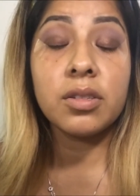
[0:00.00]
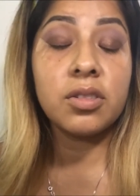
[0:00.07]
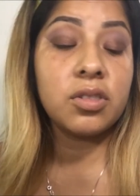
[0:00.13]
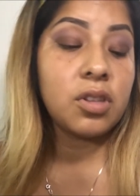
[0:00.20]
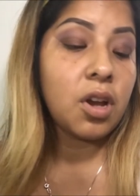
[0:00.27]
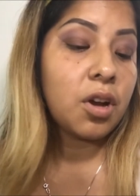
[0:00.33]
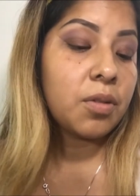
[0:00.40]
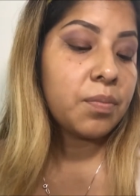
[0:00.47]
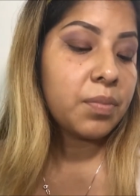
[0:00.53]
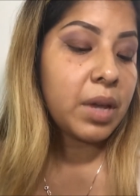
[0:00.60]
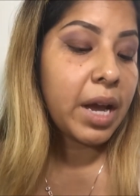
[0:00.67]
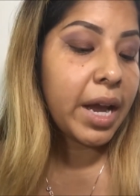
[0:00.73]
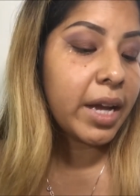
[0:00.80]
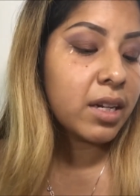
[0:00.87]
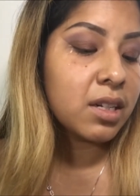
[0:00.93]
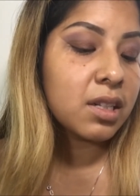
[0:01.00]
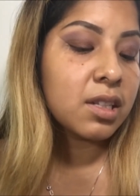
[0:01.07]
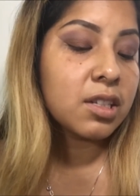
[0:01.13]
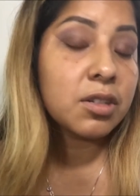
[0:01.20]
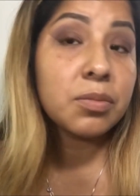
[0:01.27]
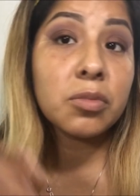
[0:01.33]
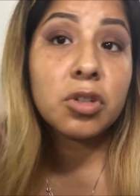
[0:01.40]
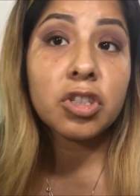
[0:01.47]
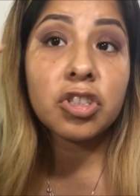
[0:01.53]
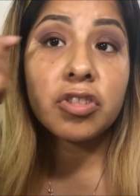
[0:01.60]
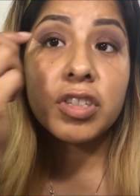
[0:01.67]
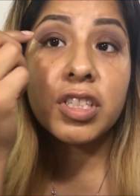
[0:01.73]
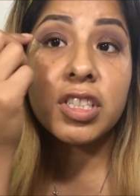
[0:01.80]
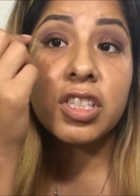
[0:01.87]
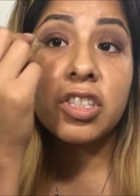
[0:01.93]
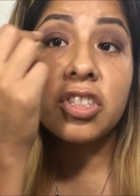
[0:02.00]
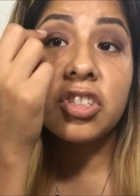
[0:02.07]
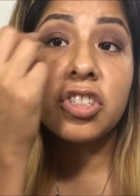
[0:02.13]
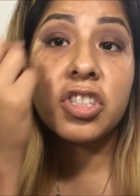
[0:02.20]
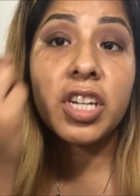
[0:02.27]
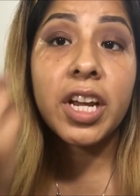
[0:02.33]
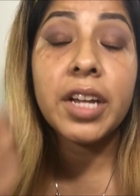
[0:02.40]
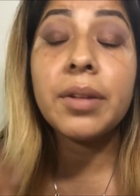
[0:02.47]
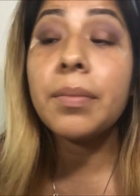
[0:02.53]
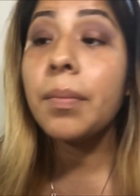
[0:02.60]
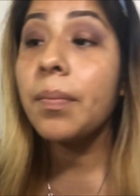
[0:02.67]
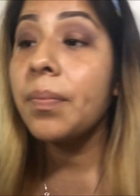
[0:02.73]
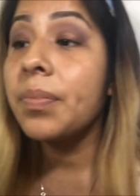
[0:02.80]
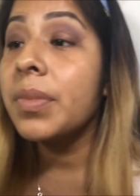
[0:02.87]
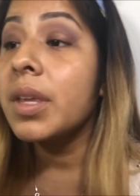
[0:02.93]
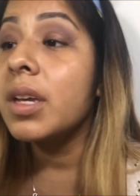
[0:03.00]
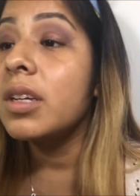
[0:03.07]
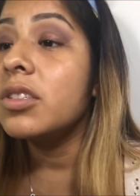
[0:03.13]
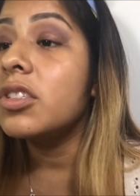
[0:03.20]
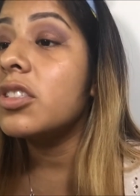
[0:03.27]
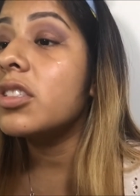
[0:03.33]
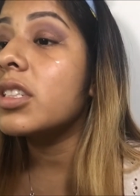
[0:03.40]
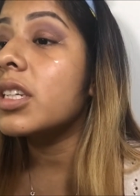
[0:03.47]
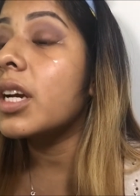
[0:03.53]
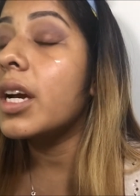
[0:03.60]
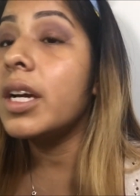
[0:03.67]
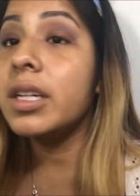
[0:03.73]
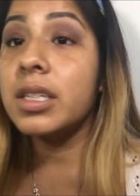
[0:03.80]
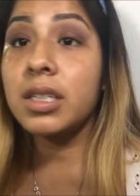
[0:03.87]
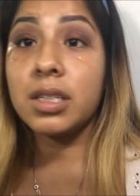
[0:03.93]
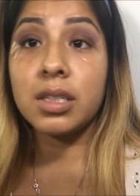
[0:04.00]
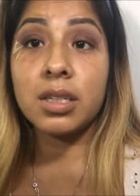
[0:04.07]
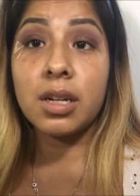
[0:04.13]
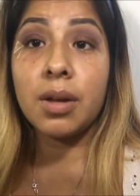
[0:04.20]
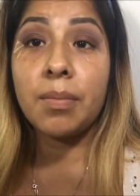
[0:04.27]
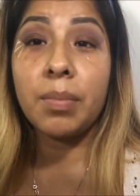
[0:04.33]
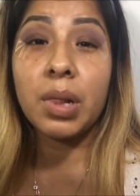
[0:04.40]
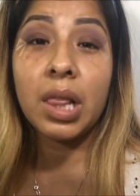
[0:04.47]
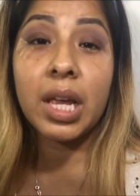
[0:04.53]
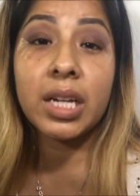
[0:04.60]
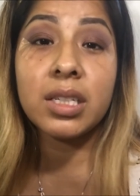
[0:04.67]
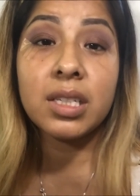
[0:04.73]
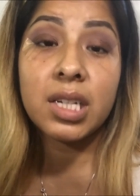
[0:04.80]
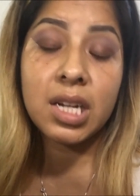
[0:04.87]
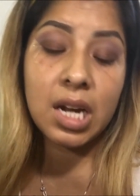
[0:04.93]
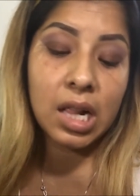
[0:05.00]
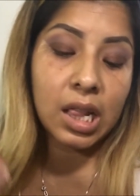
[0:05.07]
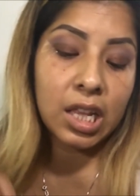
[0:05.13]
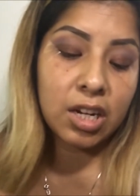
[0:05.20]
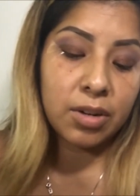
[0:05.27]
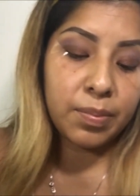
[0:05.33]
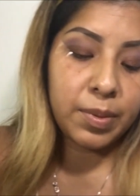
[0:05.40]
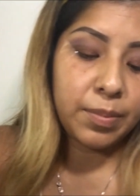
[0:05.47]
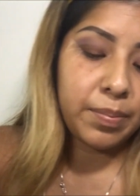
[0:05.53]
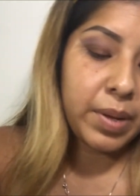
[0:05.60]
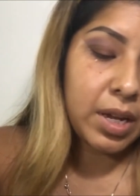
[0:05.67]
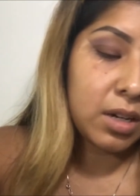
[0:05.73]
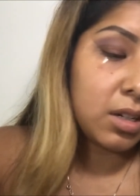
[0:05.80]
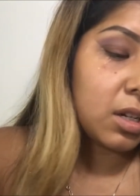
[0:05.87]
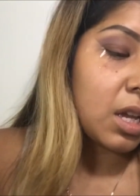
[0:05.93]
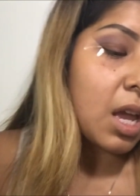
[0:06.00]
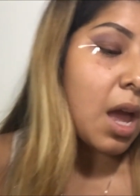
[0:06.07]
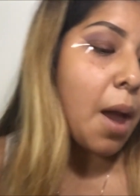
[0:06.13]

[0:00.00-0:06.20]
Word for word: So I add a little more transition shade to kind of blend in a little bit better.